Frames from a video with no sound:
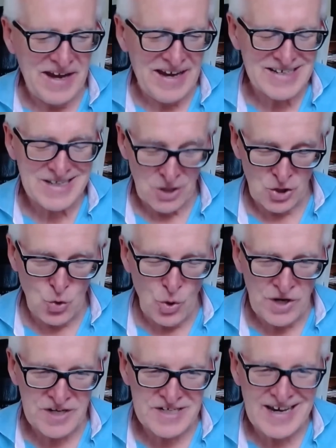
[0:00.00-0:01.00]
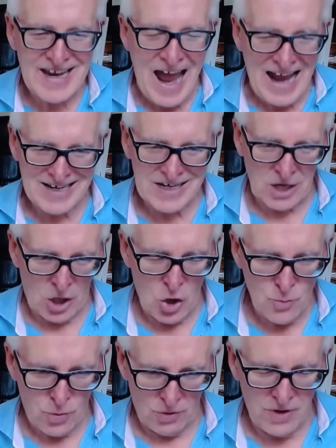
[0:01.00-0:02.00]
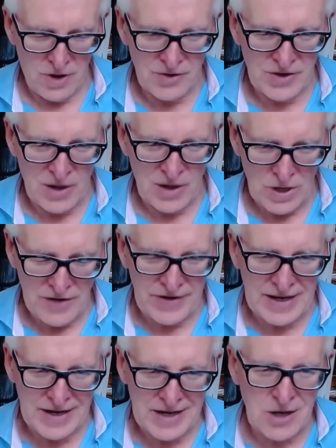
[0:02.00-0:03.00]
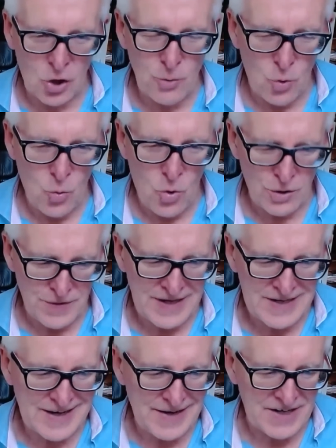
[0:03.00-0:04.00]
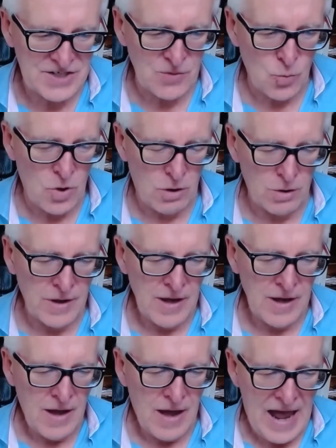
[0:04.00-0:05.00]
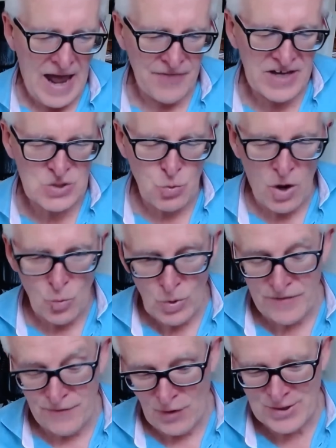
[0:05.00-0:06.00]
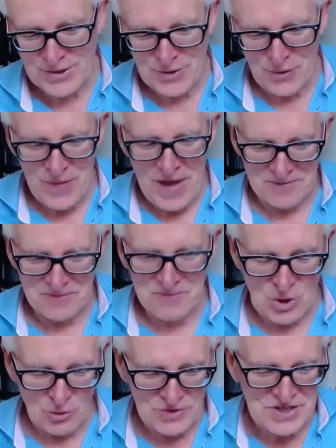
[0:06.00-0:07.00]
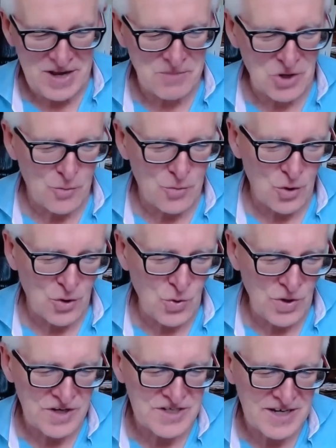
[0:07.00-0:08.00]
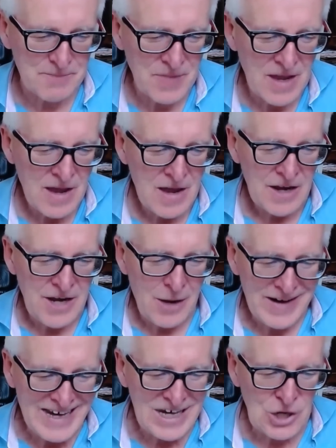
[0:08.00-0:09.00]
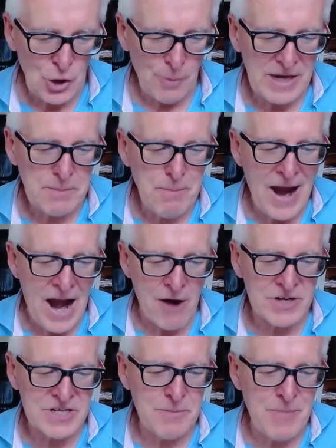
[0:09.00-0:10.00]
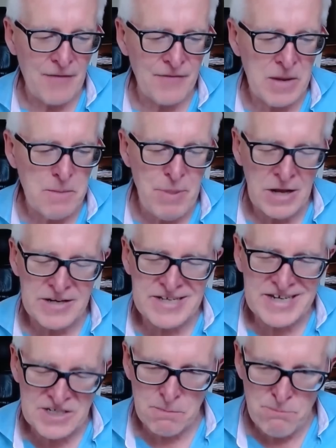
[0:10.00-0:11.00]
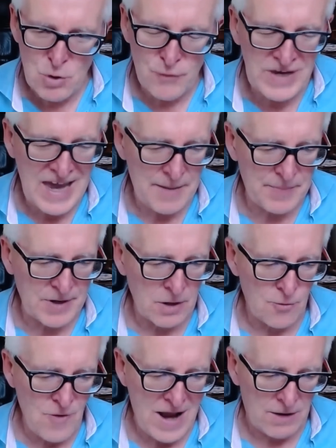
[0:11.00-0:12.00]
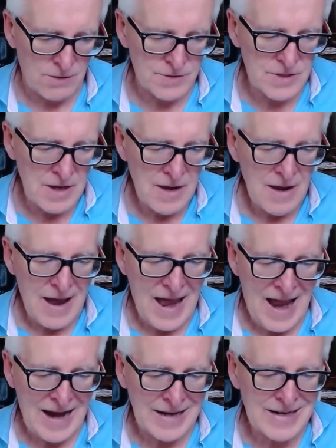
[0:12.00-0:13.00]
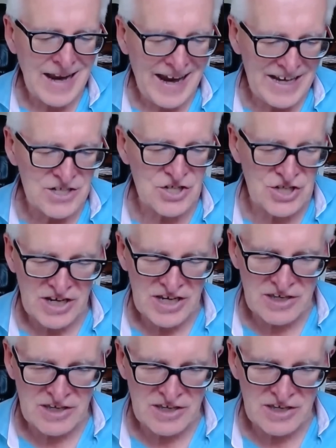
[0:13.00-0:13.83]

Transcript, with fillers: is liquidity and global. Okay, we're living in a global world, an interconnected world, and that's why we focus on that concept, global liquidity. Now, economic power is about the ability to move capital around, and hence,